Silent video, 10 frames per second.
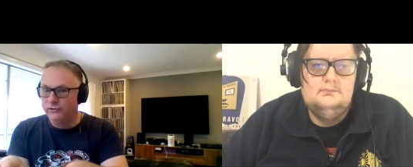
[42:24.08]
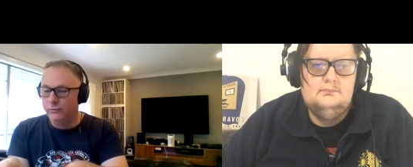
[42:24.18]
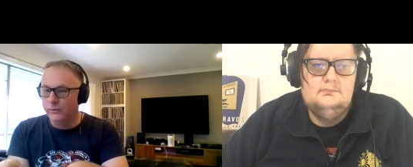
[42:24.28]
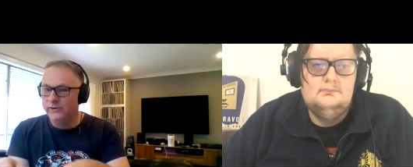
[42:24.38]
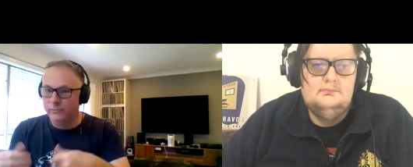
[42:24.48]

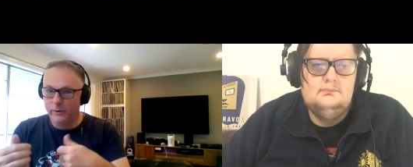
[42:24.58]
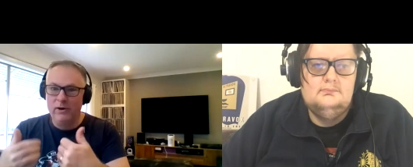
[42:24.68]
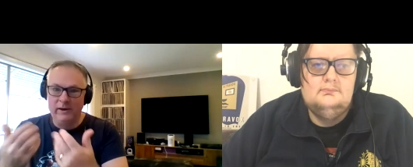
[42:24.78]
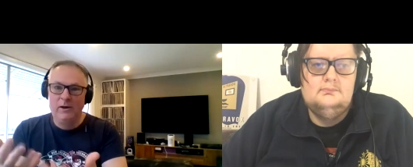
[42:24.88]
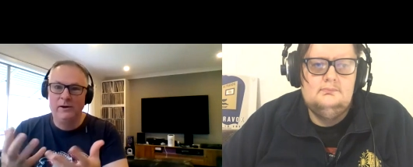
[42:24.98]
Speaker 1: lush
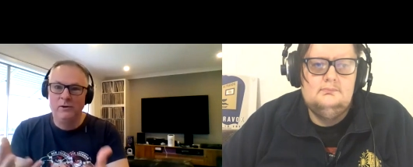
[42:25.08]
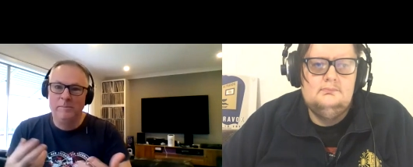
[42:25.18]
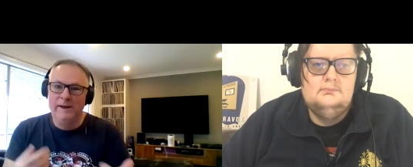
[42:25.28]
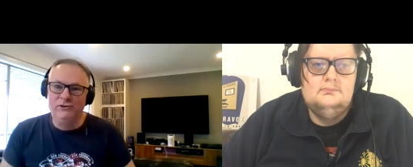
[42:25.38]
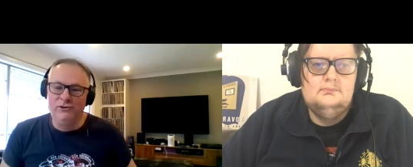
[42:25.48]
arrangement, I, I
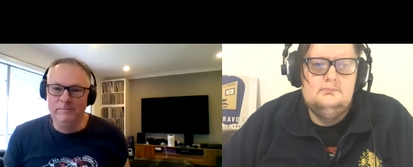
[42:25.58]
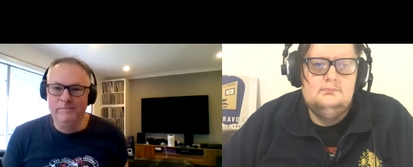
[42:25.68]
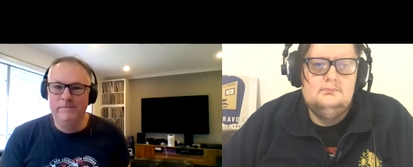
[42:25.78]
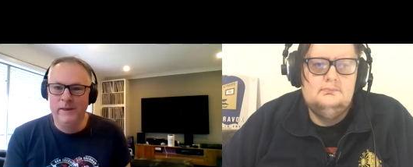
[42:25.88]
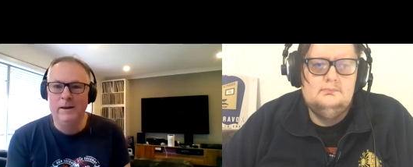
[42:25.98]
could
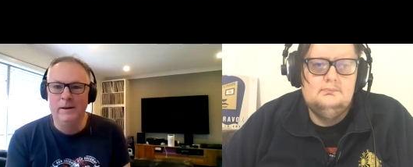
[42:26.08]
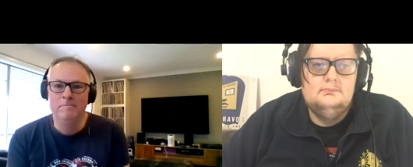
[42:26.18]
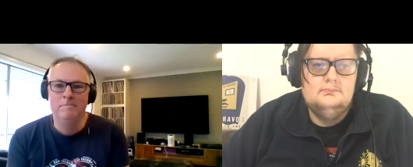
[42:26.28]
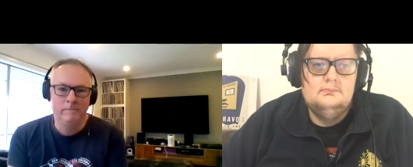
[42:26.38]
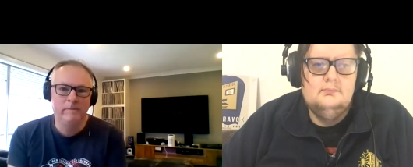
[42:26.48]
imagine
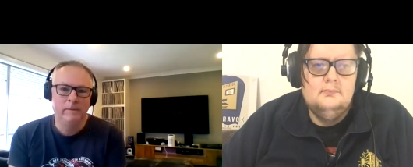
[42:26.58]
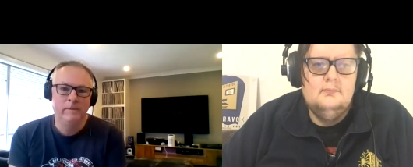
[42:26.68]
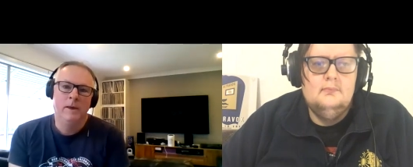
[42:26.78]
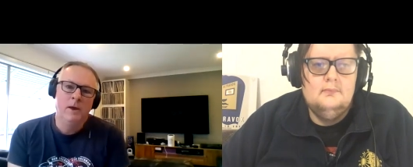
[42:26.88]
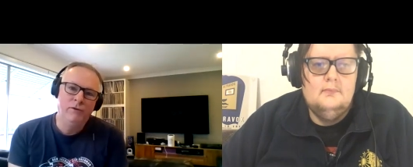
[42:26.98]
um,
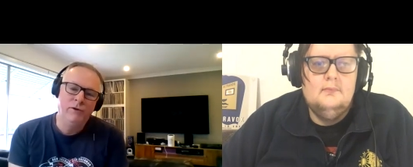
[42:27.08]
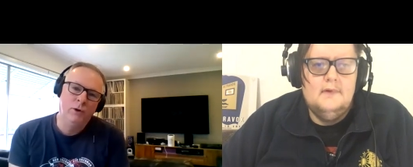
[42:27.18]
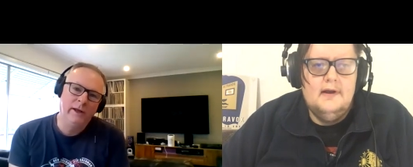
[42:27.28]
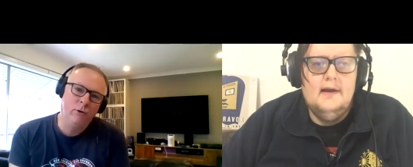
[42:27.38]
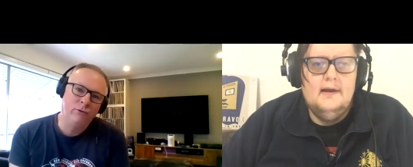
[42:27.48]

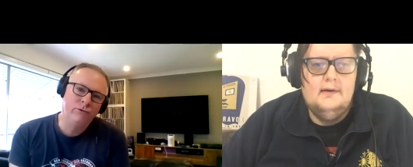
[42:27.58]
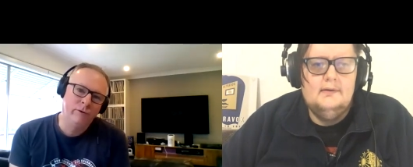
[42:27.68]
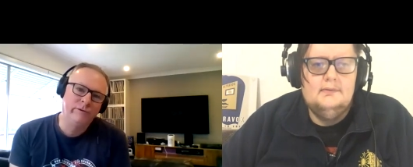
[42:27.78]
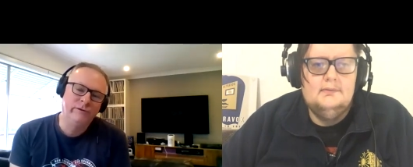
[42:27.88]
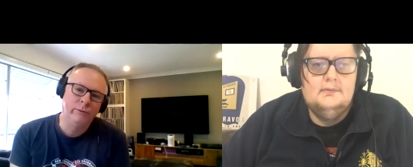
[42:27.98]
the early yeah.
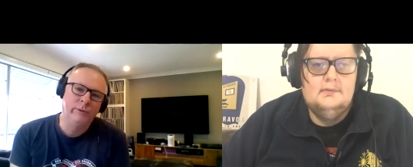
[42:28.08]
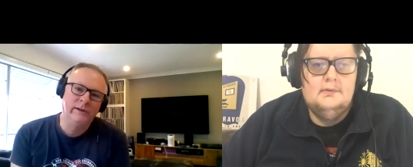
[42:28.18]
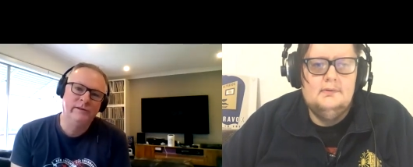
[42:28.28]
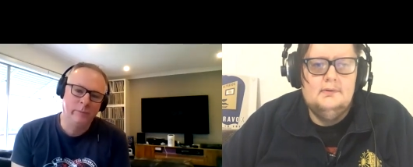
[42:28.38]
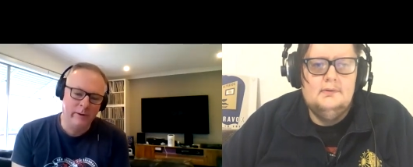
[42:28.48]
Ultravox
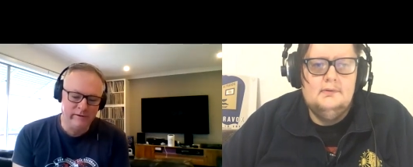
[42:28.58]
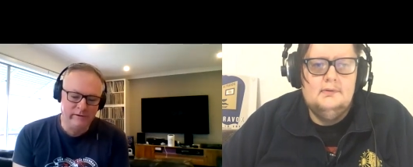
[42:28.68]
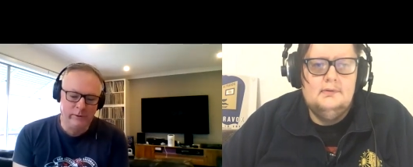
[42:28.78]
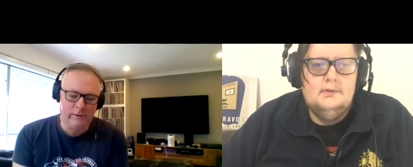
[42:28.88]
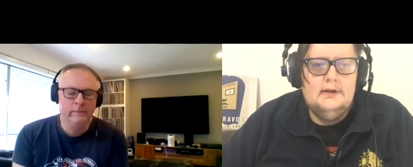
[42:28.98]
doing this one
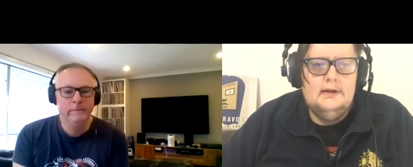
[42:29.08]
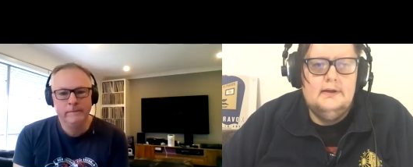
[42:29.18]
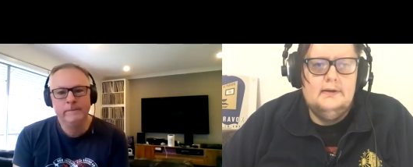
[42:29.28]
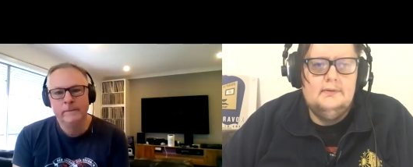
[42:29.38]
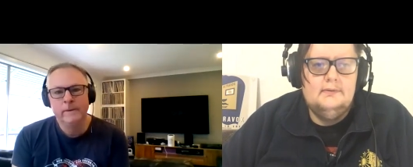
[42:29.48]
as well.
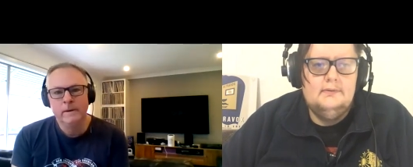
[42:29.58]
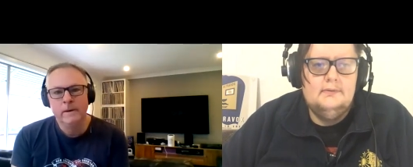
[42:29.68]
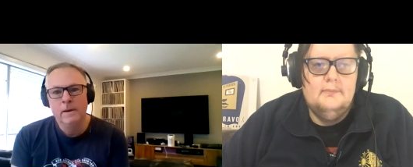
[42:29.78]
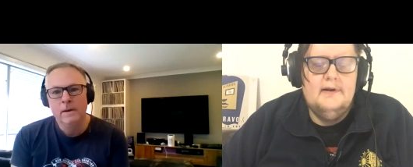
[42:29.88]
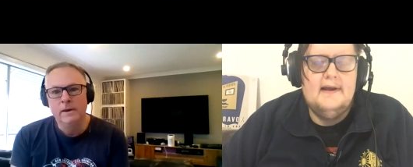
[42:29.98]
Yeah,
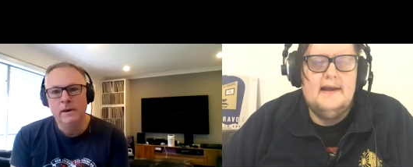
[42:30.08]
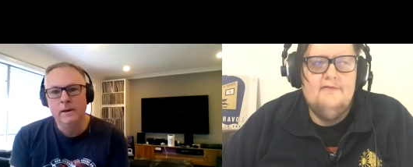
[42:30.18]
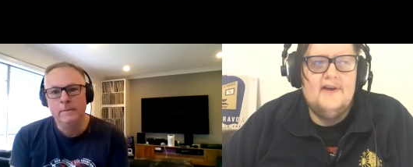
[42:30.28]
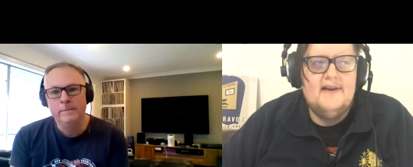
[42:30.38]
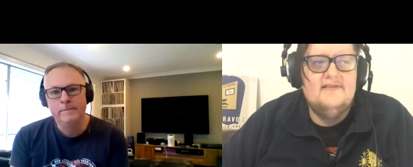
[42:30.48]
Speaker 2: I mean,
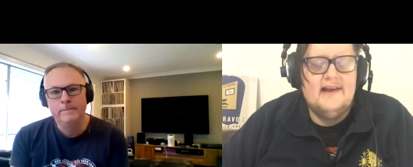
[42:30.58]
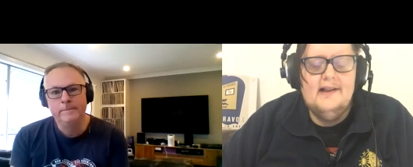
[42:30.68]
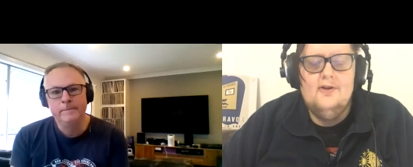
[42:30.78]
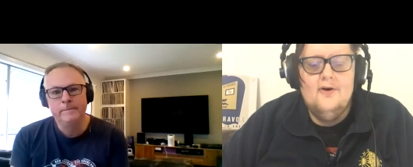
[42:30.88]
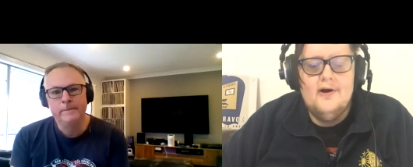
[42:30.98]
again, very
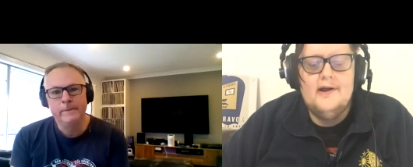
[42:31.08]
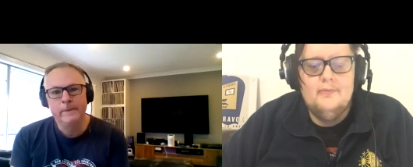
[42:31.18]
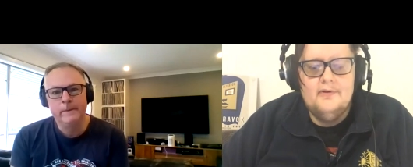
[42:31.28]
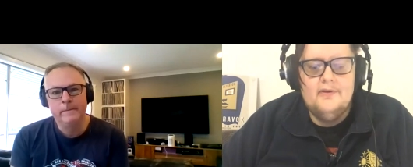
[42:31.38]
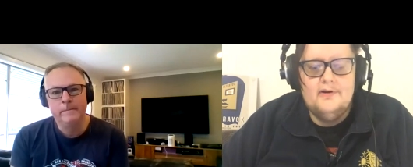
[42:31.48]
sing along
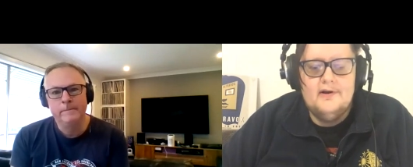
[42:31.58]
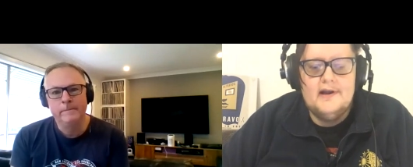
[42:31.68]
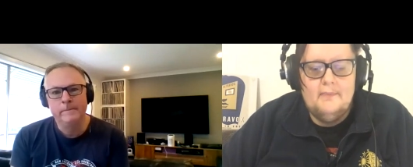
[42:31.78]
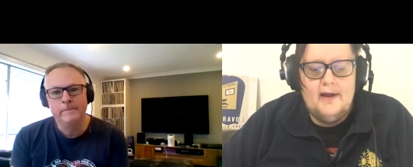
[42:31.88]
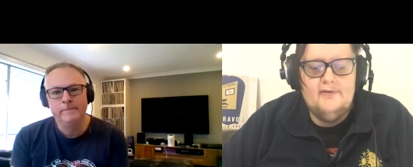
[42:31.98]
here with it. You know,
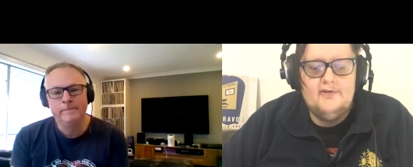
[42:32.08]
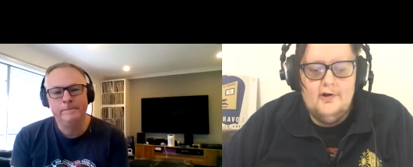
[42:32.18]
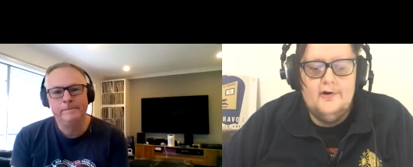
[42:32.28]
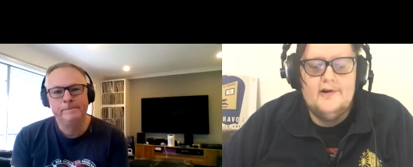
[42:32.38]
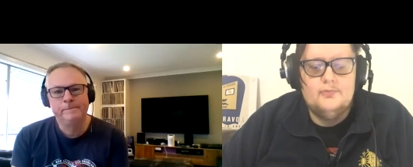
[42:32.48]
you can
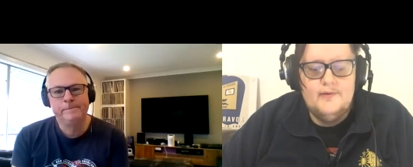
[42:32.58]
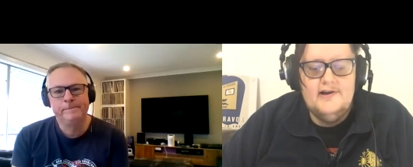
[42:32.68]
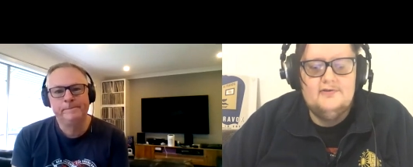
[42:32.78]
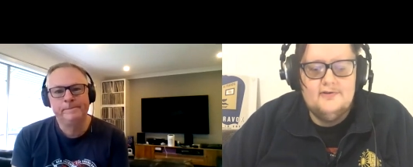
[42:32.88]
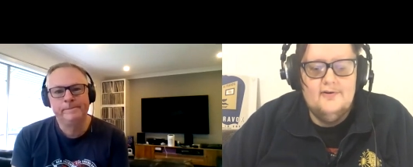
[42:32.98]
imagine the audience.
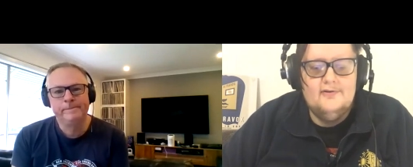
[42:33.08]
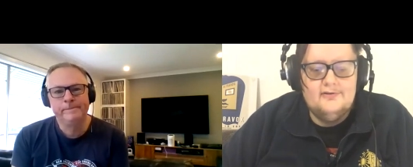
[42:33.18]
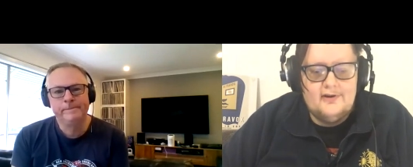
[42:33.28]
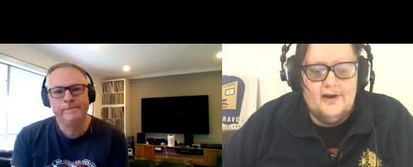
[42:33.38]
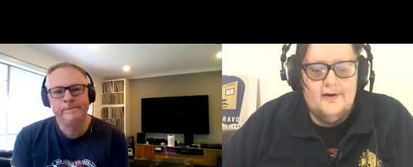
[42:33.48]
We
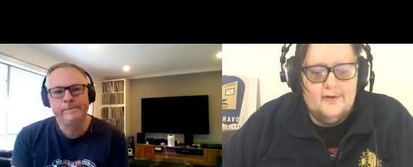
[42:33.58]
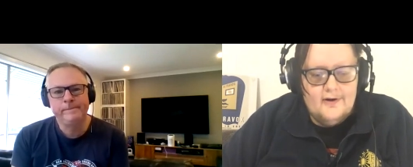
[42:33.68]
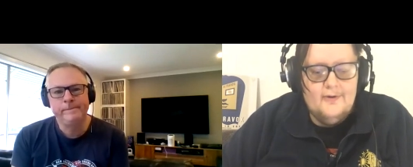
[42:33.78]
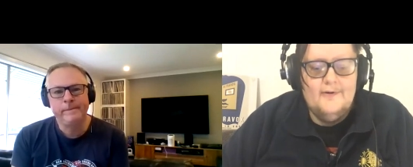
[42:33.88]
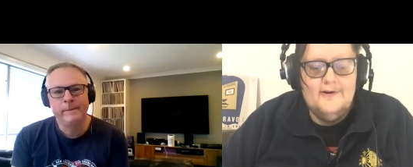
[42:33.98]
stood still.
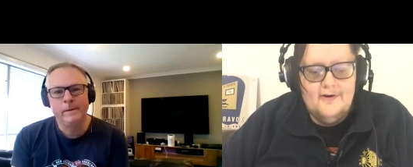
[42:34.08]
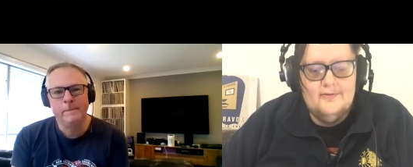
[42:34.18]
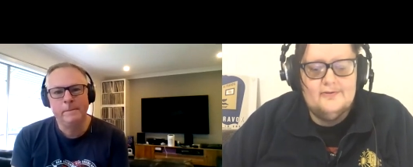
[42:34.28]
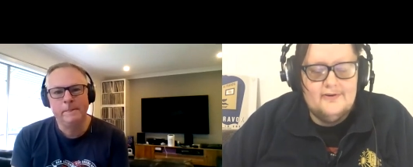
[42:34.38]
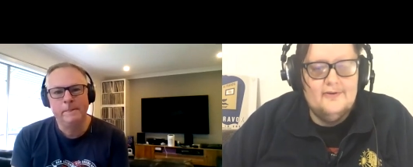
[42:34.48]
We
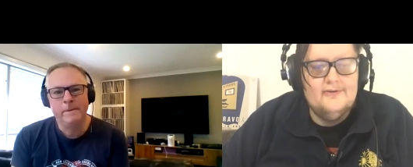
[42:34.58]
all